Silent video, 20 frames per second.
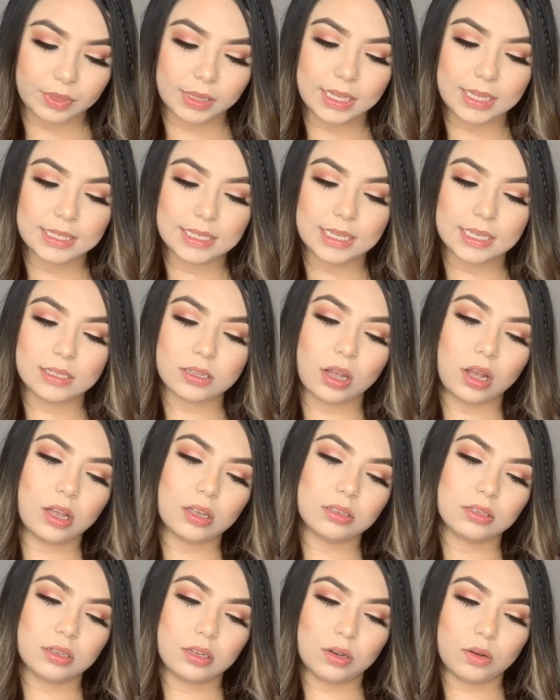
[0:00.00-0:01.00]
This is
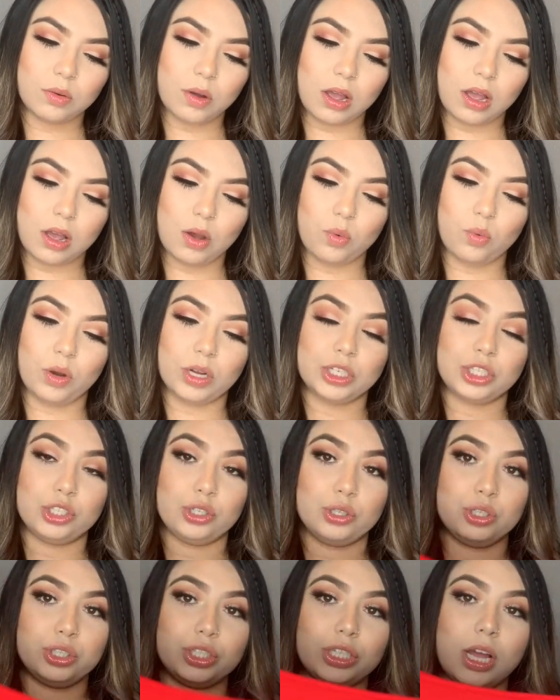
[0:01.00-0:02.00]
also a one
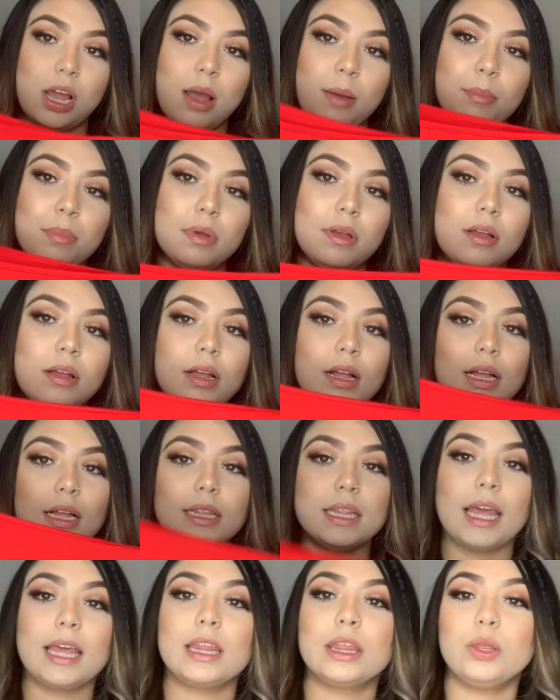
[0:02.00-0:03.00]
shoulder top,
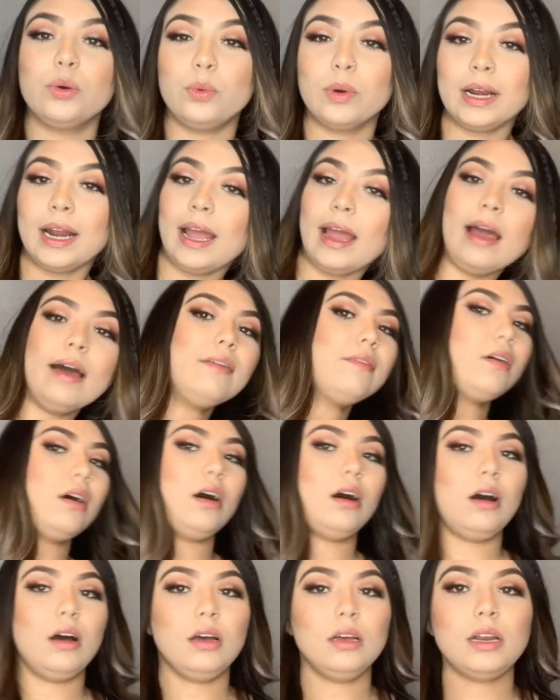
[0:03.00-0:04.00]
like the one I have
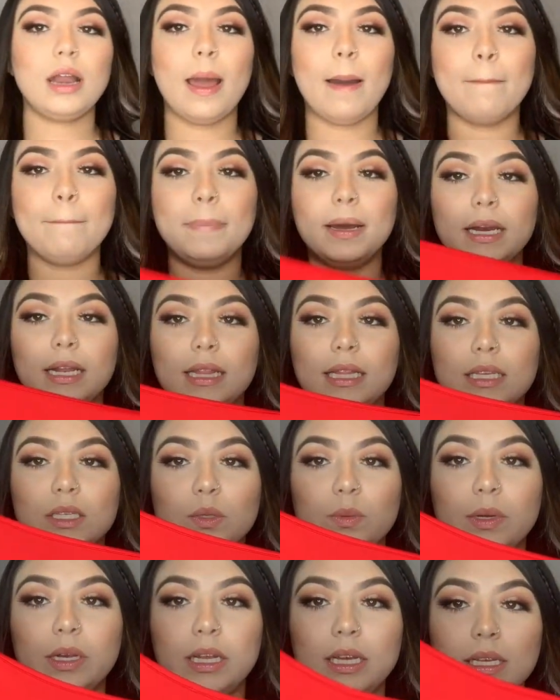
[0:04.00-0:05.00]
on, but this one